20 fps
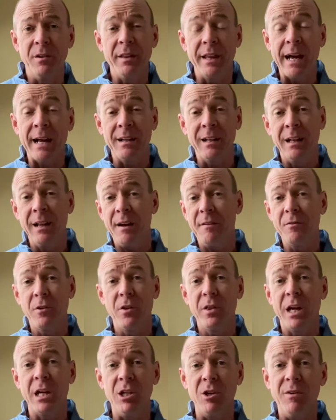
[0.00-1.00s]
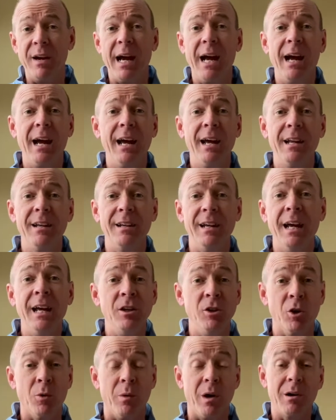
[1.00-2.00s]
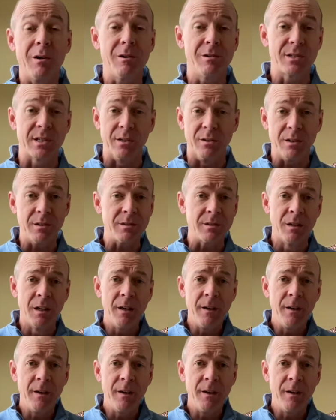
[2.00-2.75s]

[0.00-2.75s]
That level that you had in your rehearsal